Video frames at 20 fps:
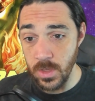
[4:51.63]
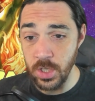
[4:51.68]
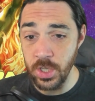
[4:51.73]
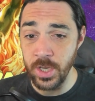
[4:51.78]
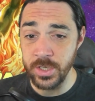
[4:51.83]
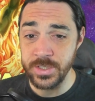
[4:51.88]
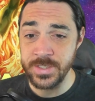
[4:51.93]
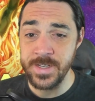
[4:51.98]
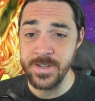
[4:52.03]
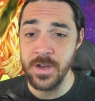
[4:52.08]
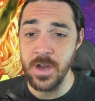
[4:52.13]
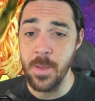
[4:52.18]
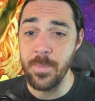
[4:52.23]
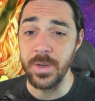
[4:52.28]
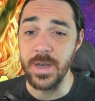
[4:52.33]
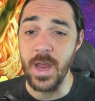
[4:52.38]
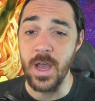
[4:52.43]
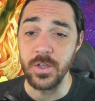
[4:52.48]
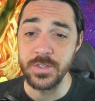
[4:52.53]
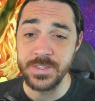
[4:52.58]
you see here, I
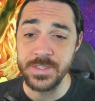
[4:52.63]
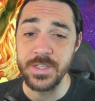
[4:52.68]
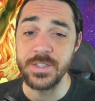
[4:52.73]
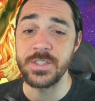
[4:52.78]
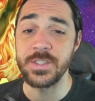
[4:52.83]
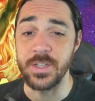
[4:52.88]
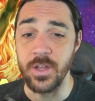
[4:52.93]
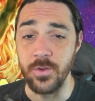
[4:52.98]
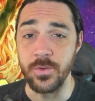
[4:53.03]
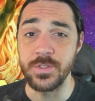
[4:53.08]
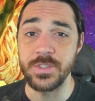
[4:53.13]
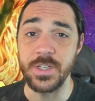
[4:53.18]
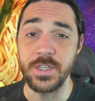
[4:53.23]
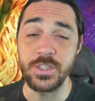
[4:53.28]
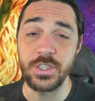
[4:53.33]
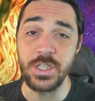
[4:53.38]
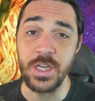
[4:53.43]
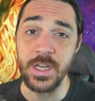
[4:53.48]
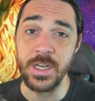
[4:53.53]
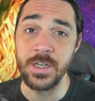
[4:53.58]
put Elsa, Stones,
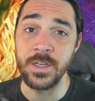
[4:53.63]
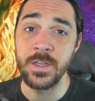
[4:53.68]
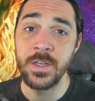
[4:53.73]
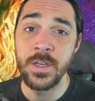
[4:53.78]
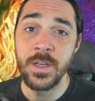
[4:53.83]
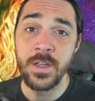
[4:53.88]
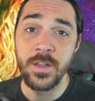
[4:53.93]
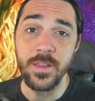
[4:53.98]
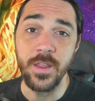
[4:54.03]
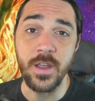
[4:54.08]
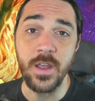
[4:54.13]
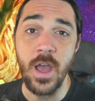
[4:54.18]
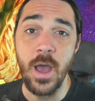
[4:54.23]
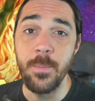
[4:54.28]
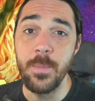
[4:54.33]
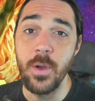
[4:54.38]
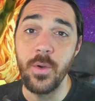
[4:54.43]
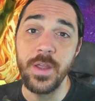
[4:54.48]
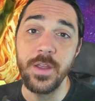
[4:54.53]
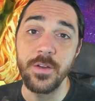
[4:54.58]
and Jean. The
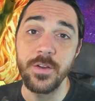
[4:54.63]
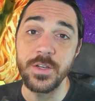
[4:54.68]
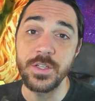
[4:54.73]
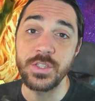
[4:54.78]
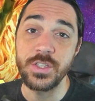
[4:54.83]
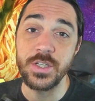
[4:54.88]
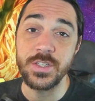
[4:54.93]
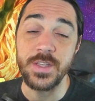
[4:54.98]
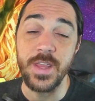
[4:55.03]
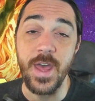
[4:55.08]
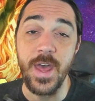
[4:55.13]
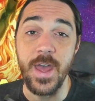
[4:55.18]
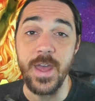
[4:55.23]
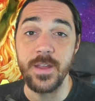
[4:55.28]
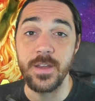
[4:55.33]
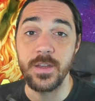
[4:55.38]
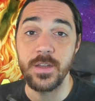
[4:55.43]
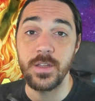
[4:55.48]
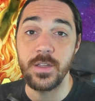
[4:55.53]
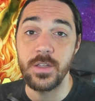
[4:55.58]
combo here is just
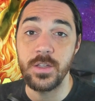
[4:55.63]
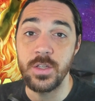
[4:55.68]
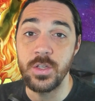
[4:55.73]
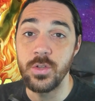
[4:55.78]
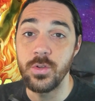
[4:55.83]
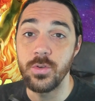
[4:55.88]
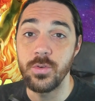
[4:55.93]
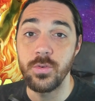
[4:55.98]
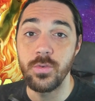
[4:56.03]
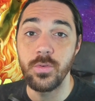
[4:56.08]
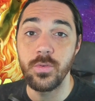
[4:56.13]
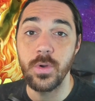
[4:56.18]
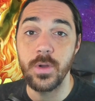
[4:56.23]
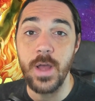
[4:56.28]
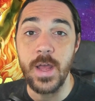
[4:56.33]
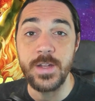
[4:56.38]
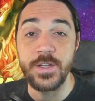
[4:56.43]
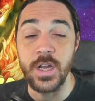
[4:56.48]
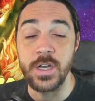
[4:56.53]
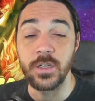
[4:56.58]
that
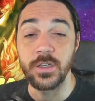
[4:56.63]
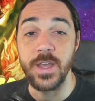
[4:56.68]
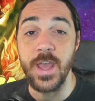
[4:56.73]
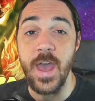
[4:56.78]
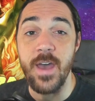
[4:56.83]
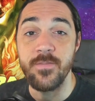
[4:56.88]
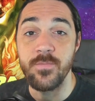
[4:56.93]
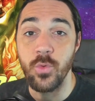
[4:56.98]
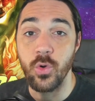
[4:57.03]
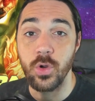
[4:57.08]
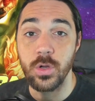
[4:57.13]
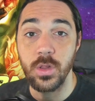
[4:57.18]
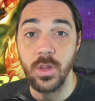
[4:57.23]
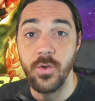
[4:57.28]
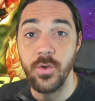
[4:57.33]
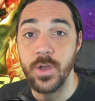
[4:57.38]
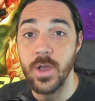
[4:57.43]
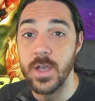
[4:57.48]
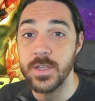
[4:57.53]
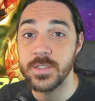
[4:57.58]
you generally have more
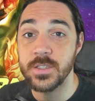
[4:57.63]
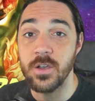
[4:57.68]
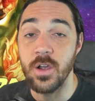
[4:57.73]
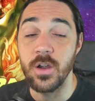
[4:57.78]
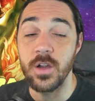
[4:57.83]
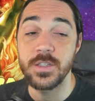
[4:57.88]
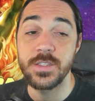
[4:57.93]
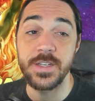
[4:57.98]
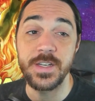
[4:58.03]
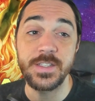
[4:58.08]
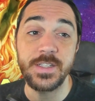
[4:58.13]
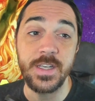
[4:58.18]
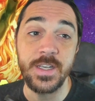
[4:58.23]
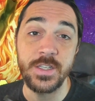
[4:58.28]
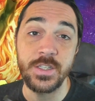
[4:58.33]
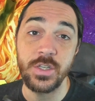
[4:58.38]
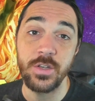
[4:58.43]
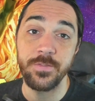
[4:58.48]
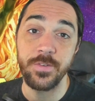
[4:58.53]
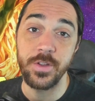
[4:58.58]
low cost cards, and it's
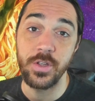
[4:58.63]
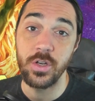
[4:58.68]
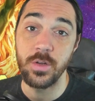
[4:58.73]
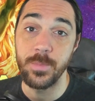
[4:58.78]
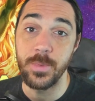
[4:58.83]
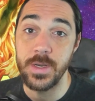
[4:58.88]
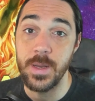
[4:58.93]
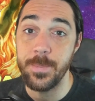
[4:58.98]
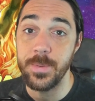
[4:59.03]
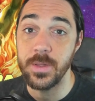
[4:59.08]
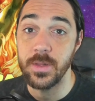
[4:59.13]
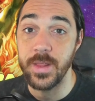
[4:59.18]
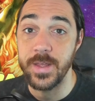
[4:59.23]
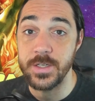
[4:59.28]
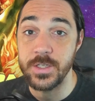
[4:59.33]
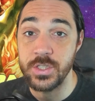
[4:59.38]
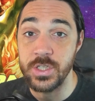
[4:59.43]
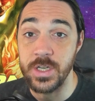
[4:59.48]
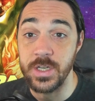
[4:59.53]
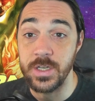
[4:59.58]
easier for you to
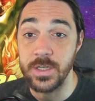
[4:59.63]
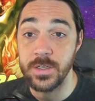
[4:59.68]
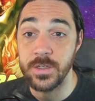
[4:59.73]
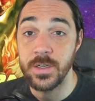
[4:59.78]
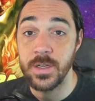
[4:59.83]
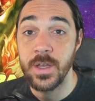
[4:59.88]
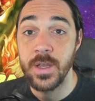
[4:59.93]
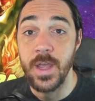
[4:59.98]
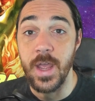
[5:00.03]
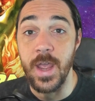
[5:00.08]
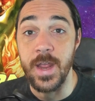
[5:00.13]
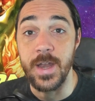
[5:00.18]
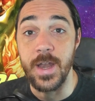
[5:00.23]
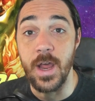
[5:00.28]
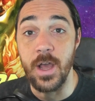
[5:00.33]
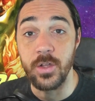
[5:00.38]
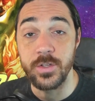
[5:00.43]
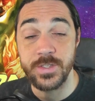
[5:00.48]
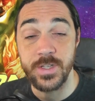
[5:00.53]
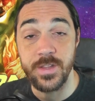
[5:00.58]
manipulate Jean
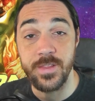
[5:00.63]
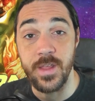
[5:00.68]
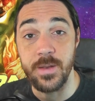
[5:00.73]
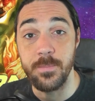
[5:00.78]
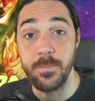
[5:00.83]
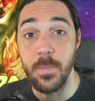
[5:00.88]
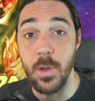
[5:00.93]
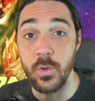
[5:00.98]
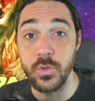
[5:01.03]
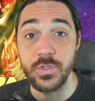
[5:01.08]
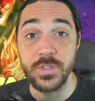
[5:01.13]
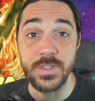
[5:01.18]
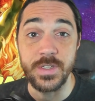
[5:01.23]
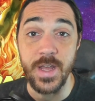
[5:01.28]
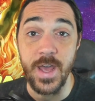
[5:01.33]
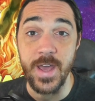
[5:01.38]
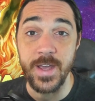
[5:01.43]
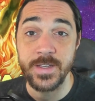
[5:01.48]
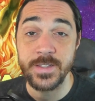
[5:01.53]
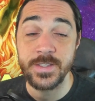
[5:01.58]
and Elsa than most
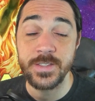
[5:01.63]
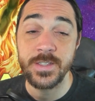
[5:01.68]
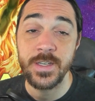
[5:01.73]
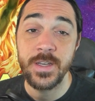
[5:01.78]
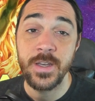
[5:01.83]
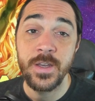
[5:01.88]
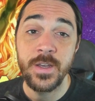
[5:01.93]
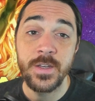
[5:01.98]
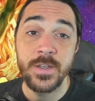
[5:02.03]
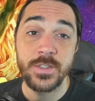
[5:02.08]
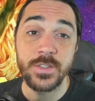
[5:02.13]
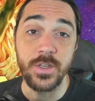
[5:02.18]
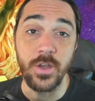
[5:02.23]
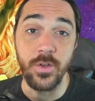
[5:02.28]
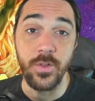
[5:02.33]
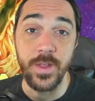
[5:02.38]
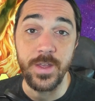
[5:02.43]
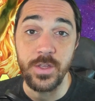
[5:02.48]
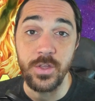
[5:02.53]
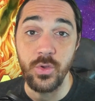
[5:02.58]
decks,
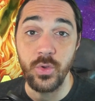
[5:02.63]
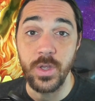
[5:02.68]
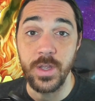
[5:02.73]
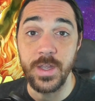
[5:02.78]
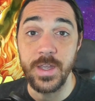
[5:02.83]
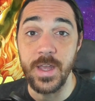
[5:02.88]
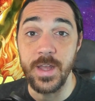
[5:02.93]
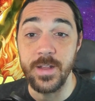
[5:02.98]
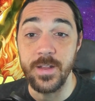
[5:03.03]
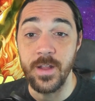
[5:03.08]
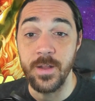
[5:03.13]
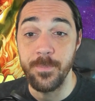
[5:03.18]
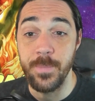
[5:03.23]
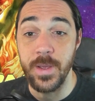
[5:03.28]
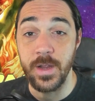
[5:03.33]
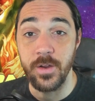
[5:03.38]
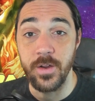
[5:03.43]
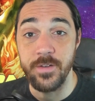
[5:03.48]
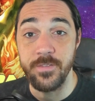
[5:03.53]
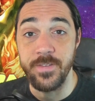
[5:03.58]
so that you can get a
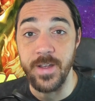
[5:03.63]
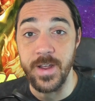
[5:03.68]
bigger